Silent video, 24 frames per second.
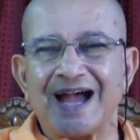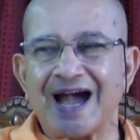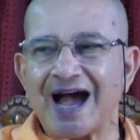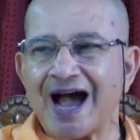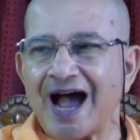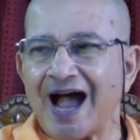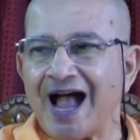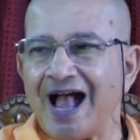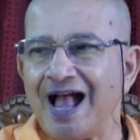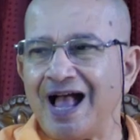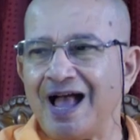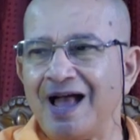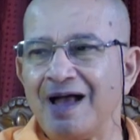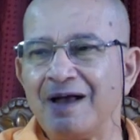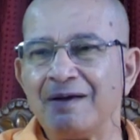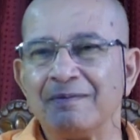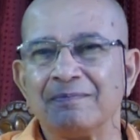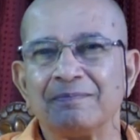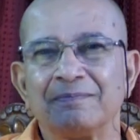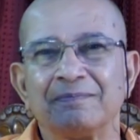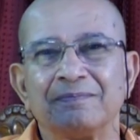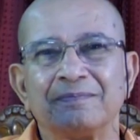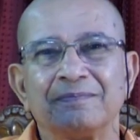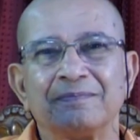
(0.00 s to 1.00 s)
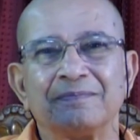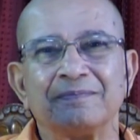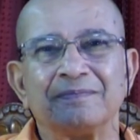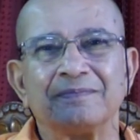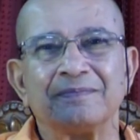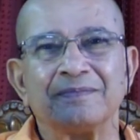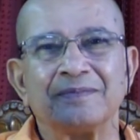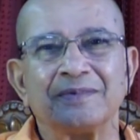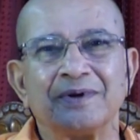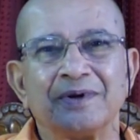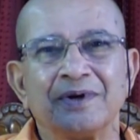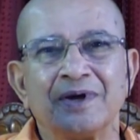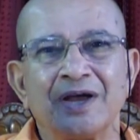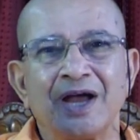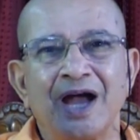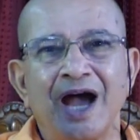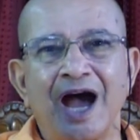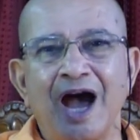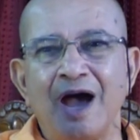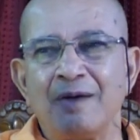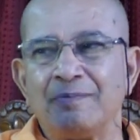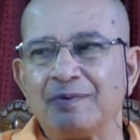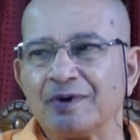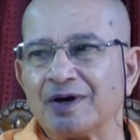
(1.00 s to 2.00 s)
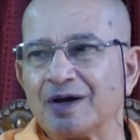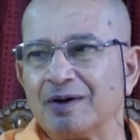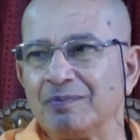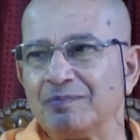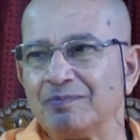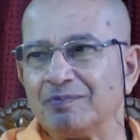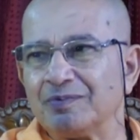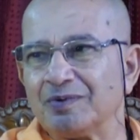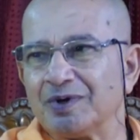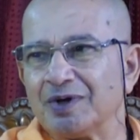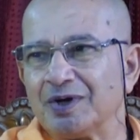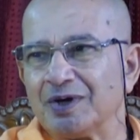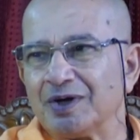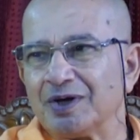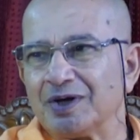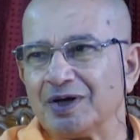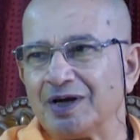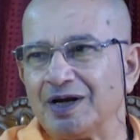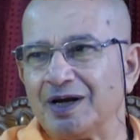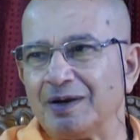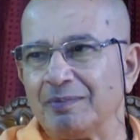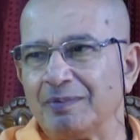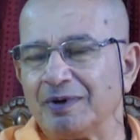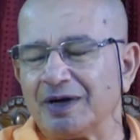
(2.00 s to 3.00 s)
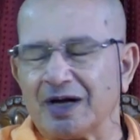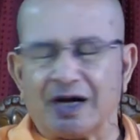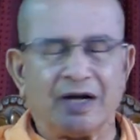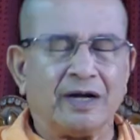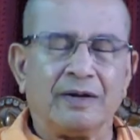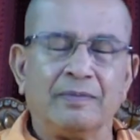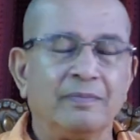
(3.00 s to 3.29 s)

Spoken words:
I become limited,